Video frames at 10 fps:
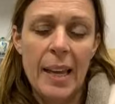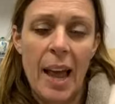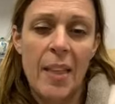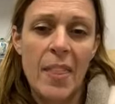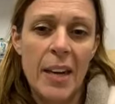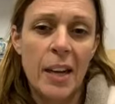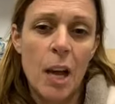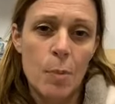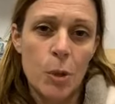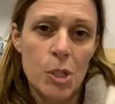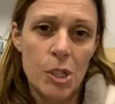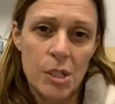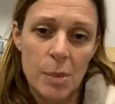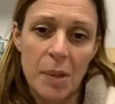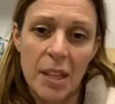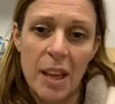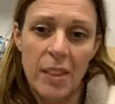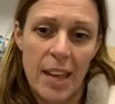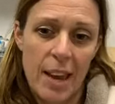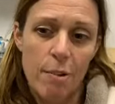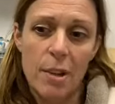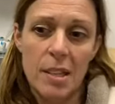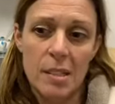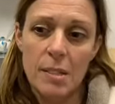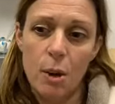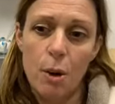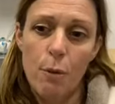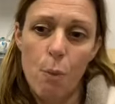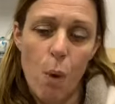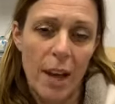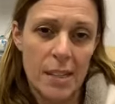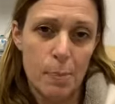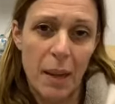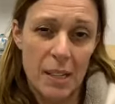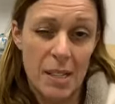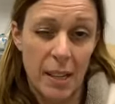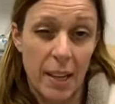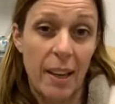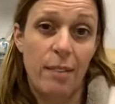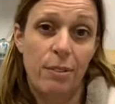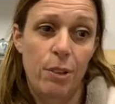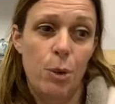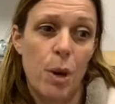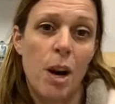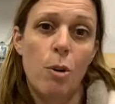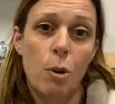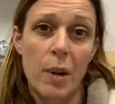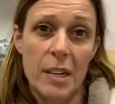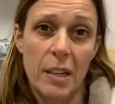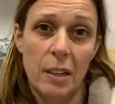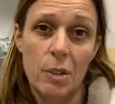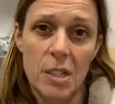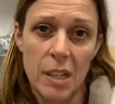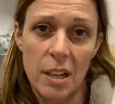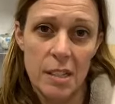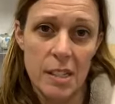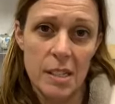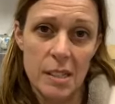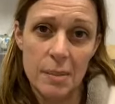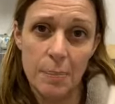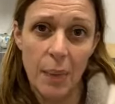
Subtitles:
and then come on to some of the other areas of wax painting if you are already an encaustic artist,